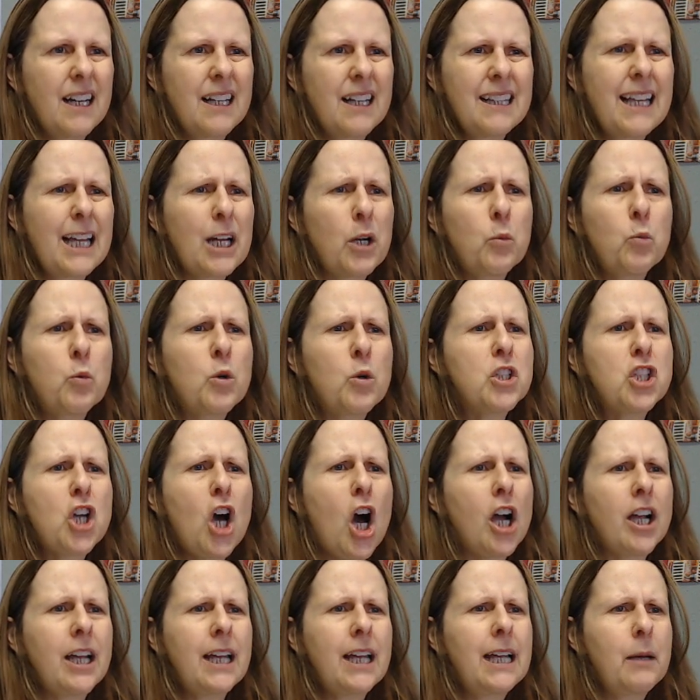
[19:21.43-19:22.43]
like we're
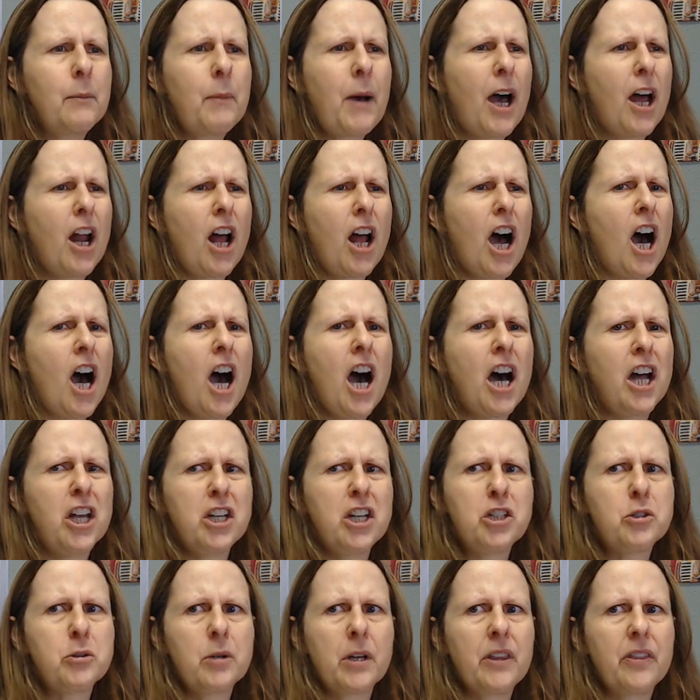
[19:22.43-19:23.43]
talking about a
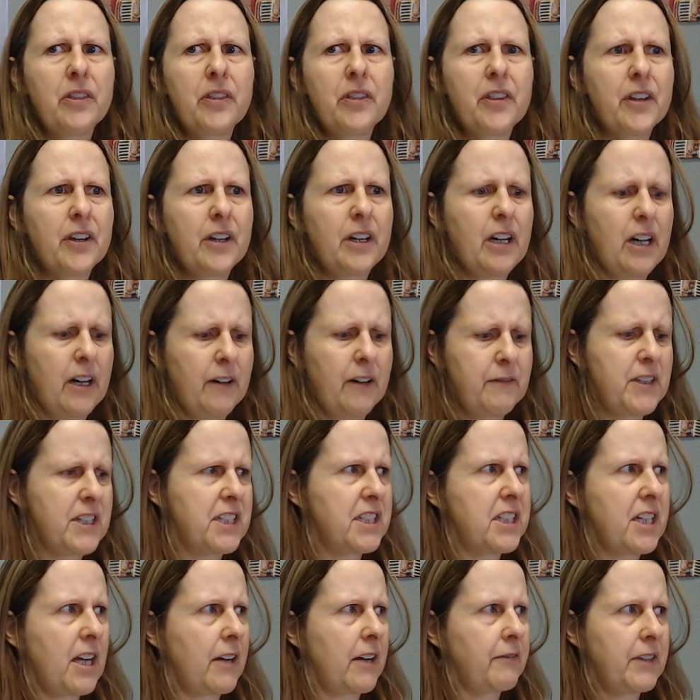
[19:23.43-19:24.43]
hundredth of the
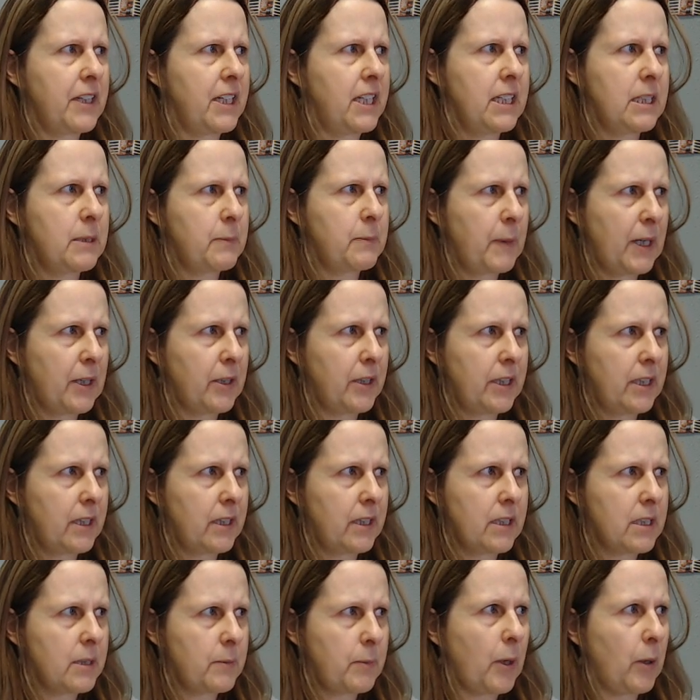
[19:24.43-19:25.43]
stuff that he's buried in
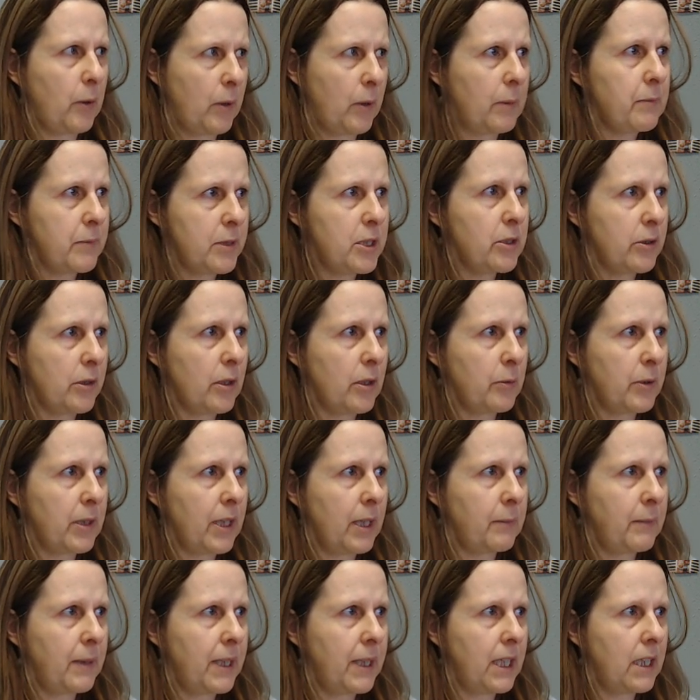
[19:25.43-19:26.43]
this poem. Do you know what I
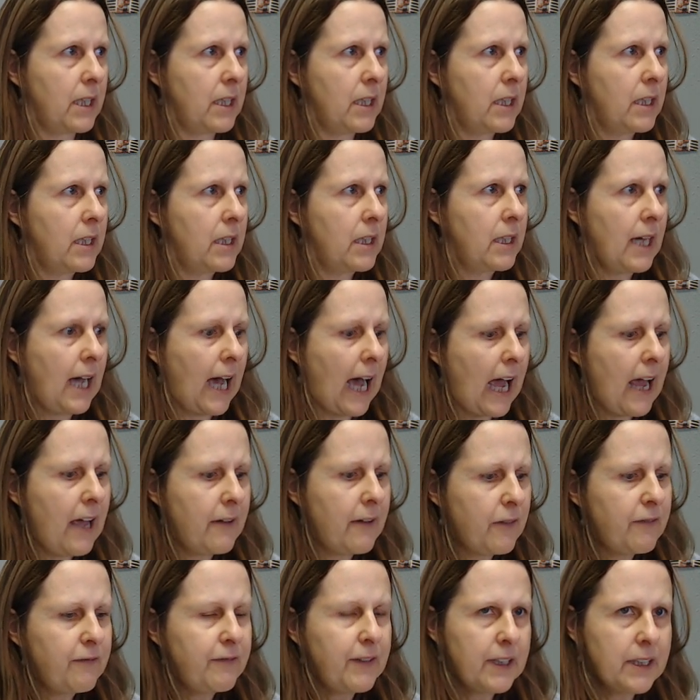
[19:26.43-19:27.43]
mean? I have
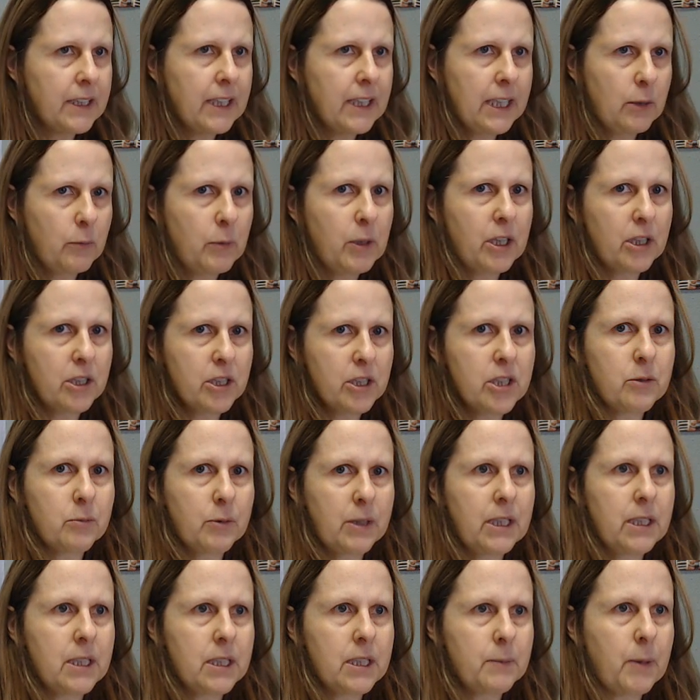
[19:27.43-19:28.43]
a feeling we could just
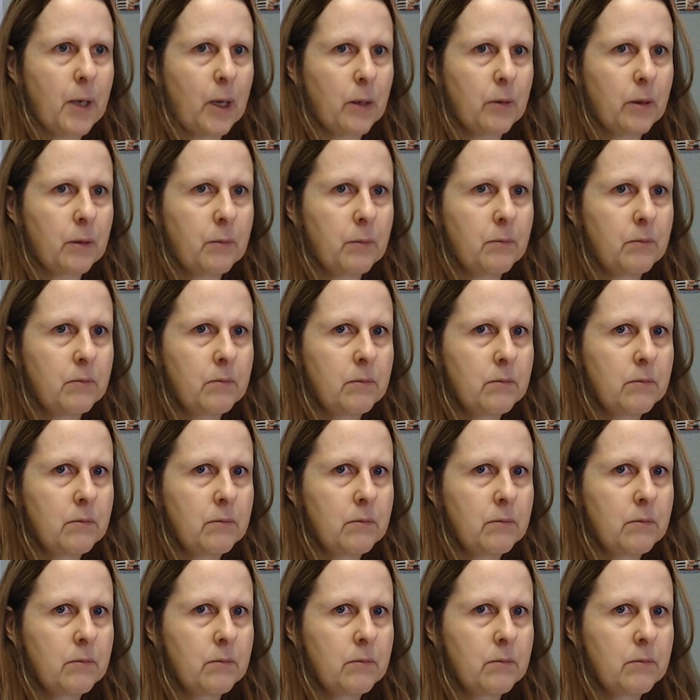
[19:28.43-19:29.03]
read this poem